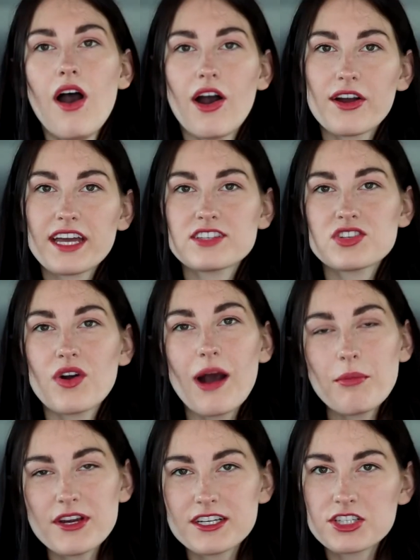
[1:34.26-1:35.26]
Okay, so
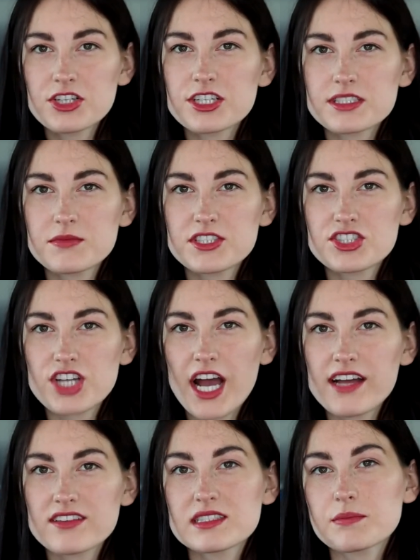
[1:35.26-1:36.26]
Operation Christmas
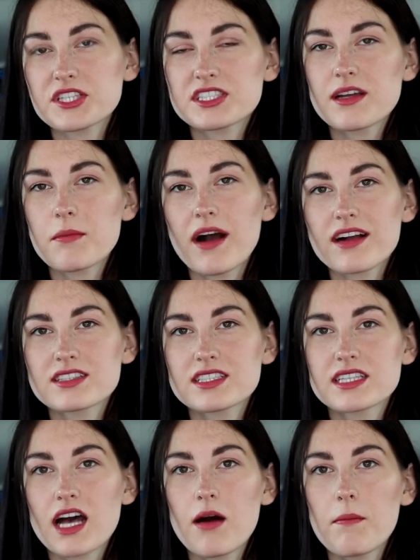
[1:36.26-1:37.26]
Child splits their
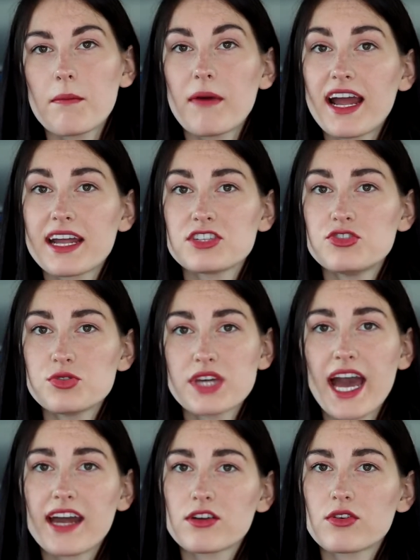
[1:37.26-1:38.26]
boxes up by two
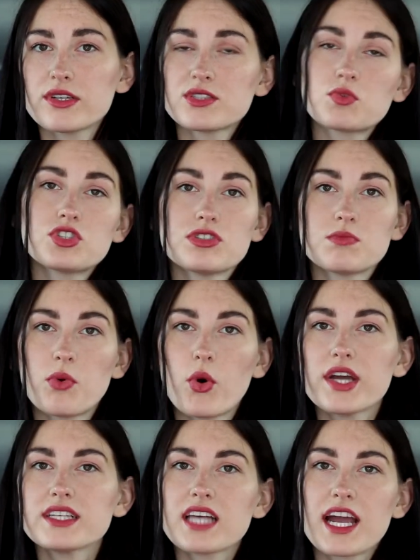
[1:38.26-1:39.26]
categories, which is
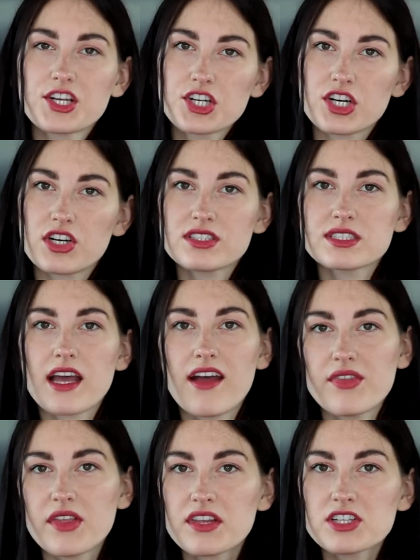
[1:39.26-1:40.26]
boys and girls,
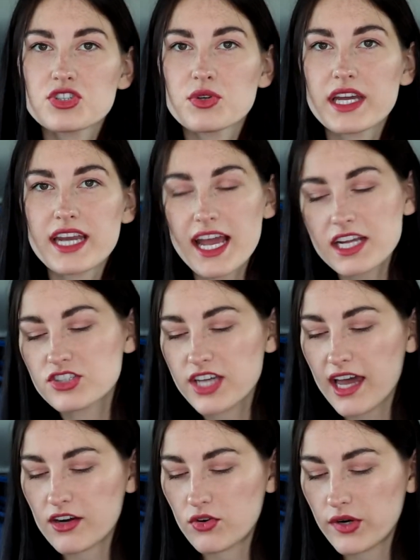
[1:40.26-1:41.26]
and then they do an age
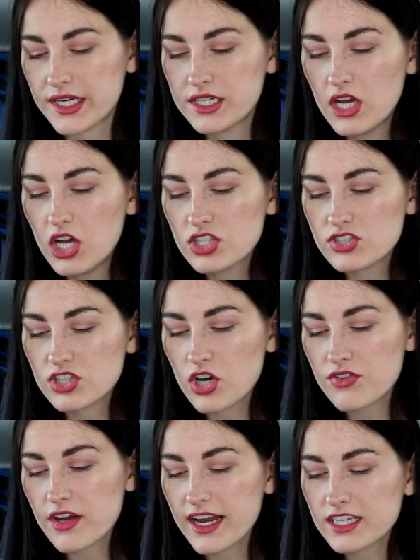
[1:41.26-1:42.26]
category.
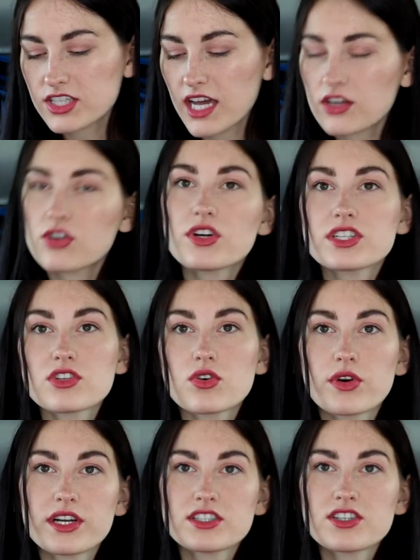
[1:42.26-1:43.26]
So their age categories,
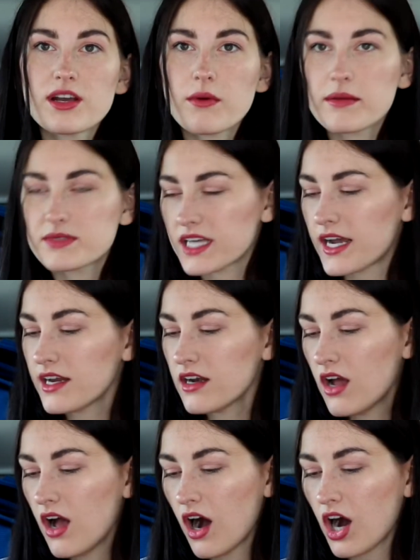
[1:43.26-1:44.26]
according to their website,
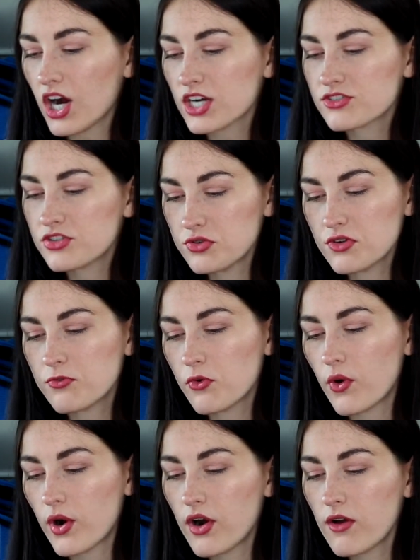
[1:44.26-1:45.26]
are 2 to
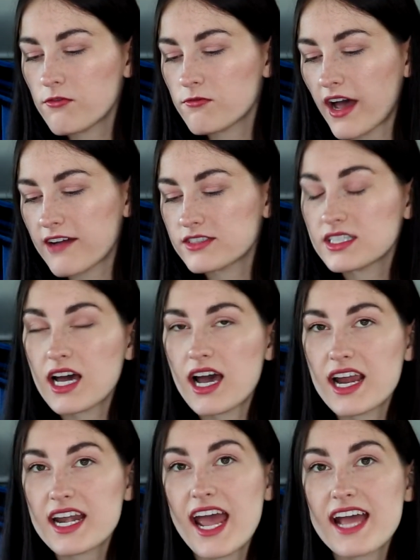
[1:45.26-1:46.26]
4, 5 to
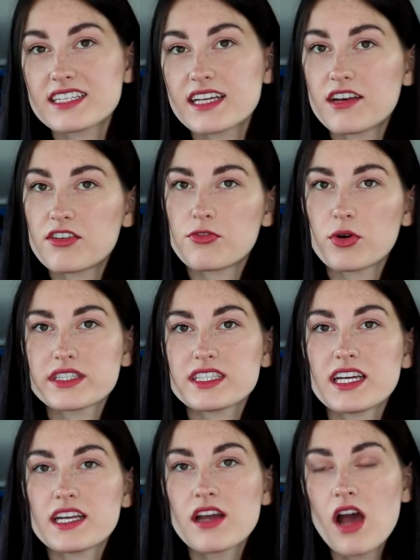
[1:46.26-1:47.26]
9, and 10 to
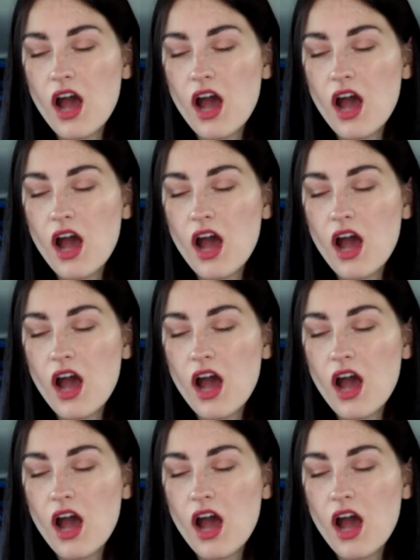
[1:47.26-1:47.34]
14.